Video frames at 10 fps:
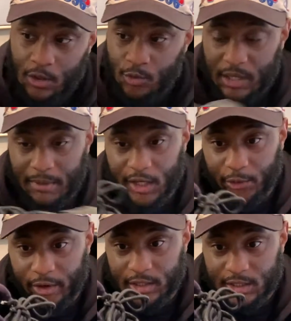One of my
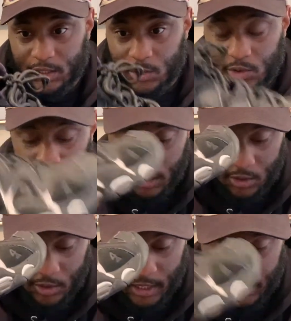grills too.
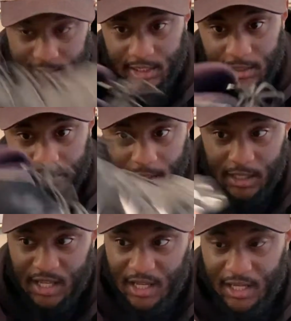You got the
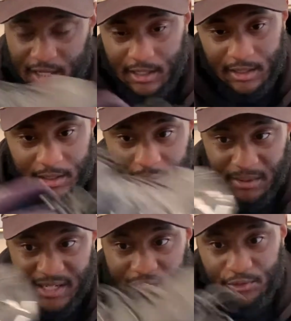CB
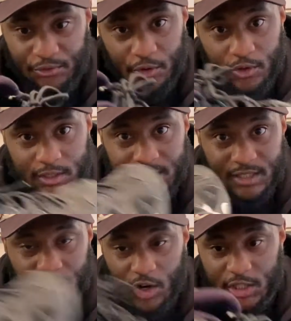94s,
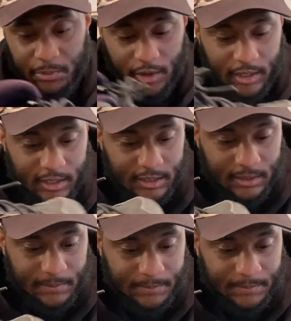Charles Barkley's.